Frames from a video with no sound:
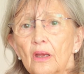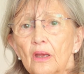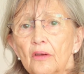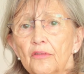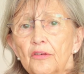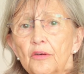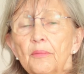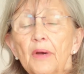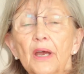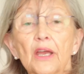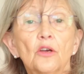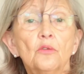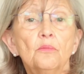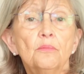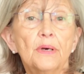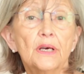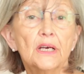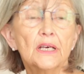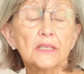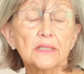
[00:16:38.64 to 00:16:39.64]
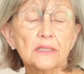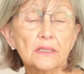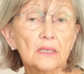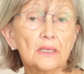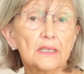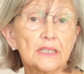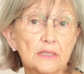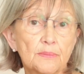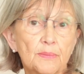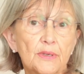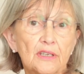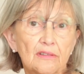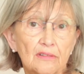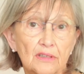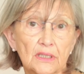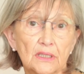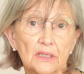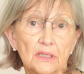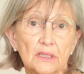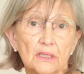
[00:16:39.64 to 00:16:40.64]
From my own personal
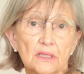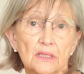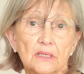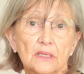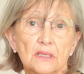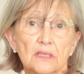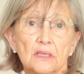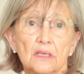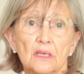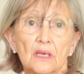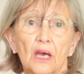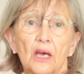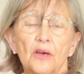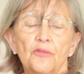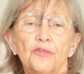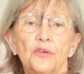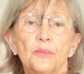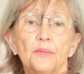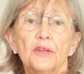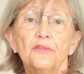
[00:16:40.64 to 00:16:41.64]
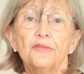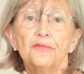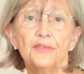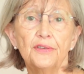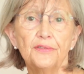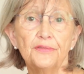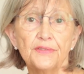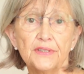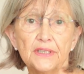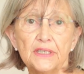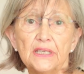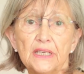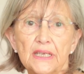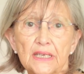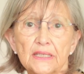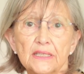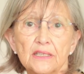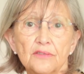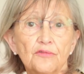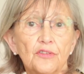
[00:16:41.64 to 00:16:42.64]
experience, and from the 50
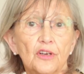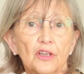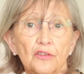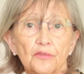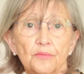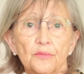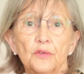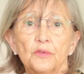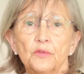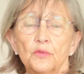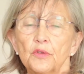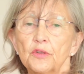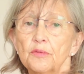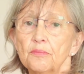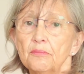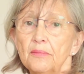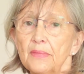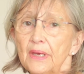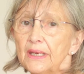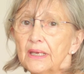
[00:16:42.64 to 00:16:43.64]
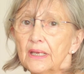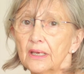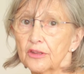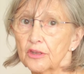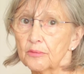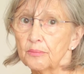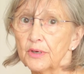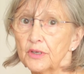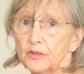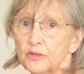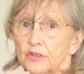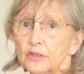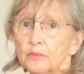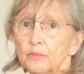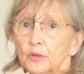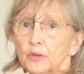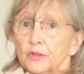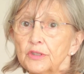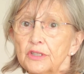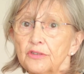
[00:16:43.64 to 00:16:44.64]
years involvement with many other
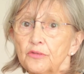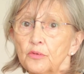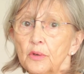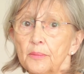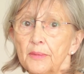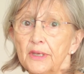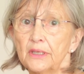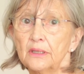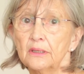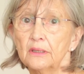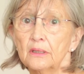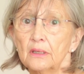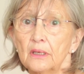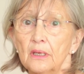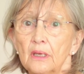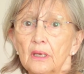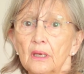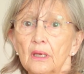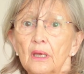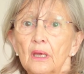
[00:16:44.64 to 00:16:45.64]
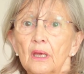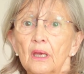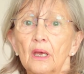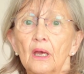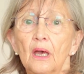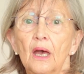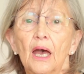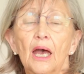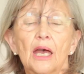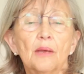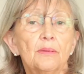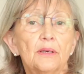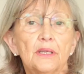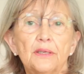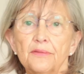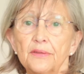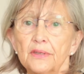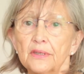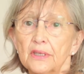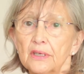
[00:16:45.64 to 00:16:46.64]
post-abortive women, I
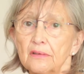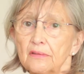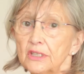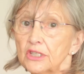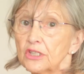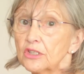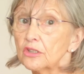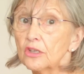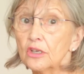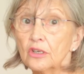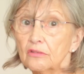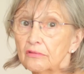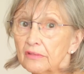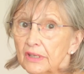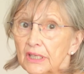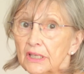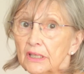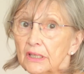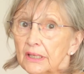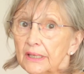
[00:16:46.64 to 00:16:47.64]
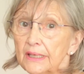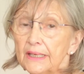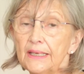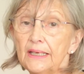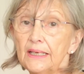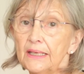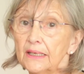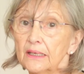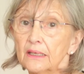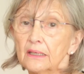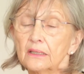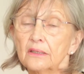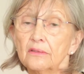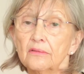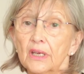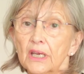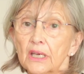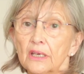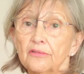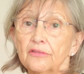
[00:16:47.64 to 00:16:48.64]
believe that there is no real healing and
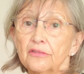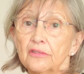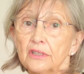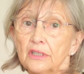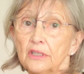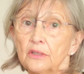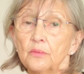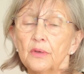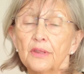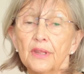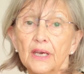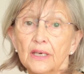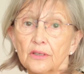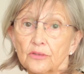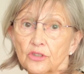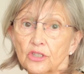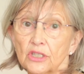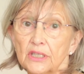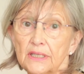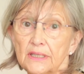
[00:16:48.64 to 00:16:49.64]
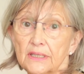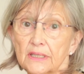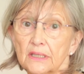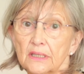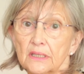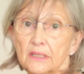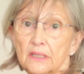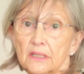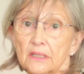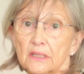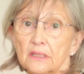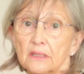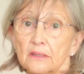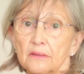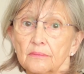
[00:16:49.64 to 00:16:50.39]
recovery without Jesus.